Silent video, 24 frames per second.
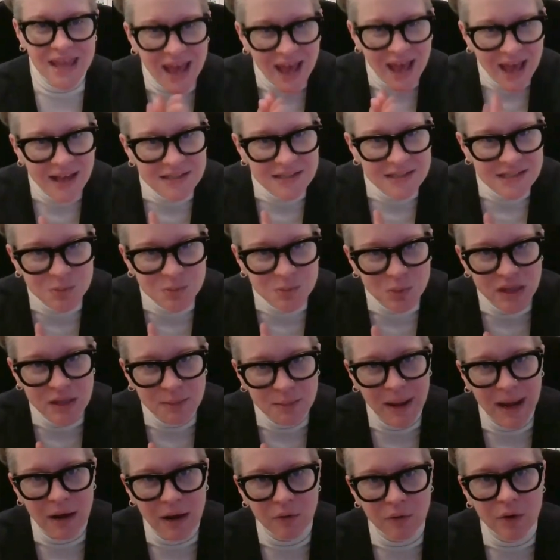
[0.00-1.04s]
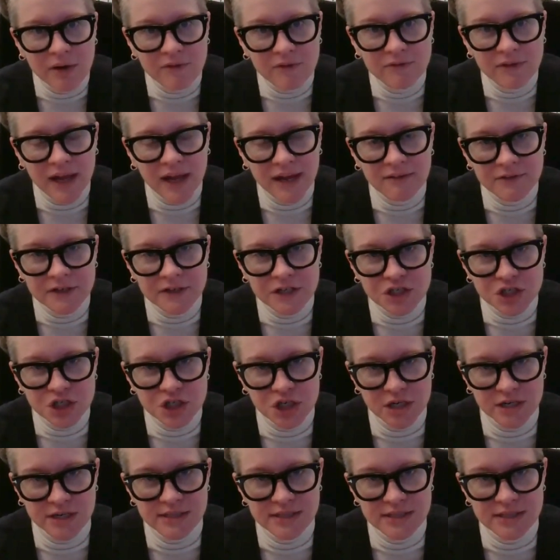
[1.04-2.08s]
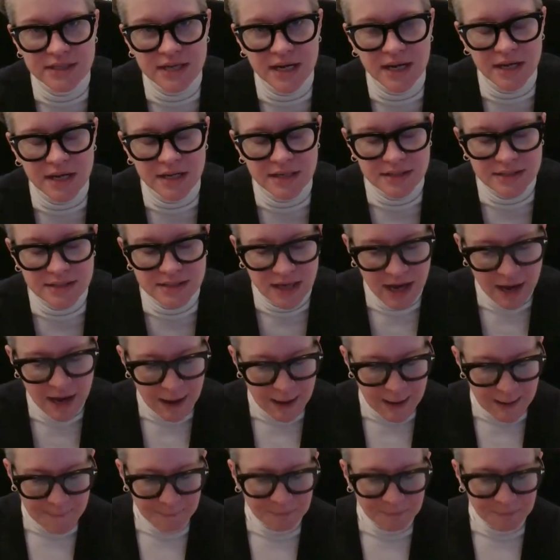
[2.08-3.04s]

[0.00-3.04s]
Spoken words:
That's what the power of life insurance does.